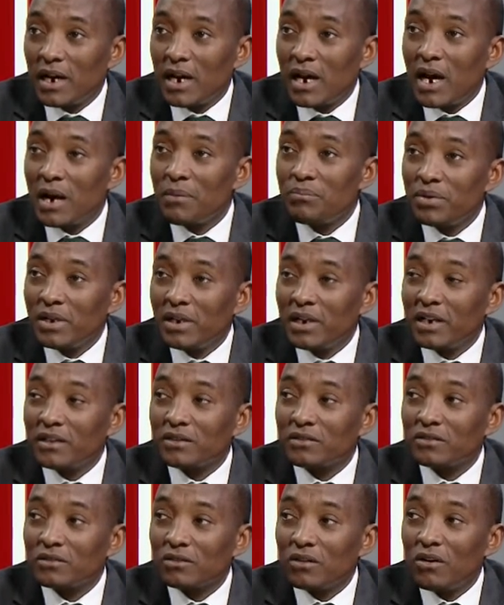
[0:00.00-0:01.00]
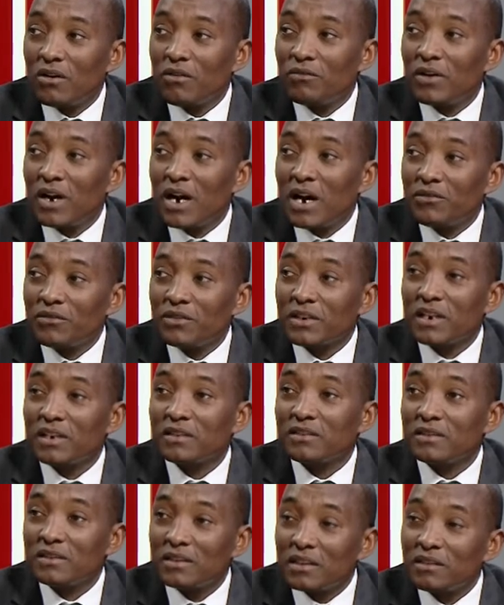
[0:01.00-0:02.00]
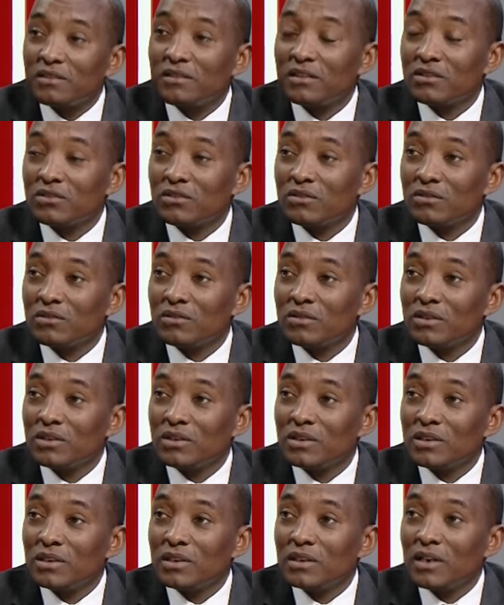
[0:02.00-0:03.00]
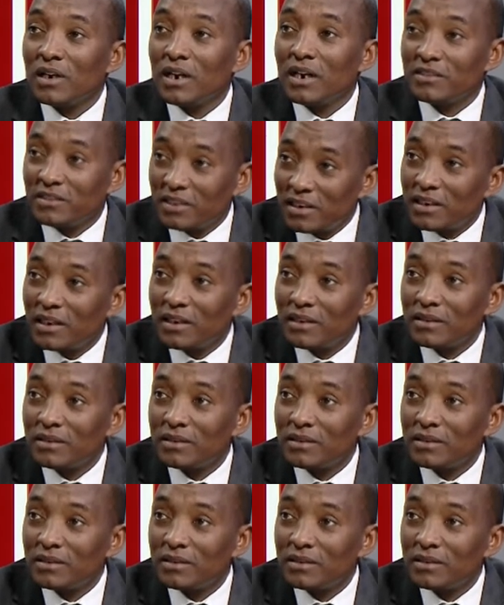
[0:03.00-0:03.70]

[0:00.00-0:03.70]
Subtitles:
are pillars of Africa's integration agenda.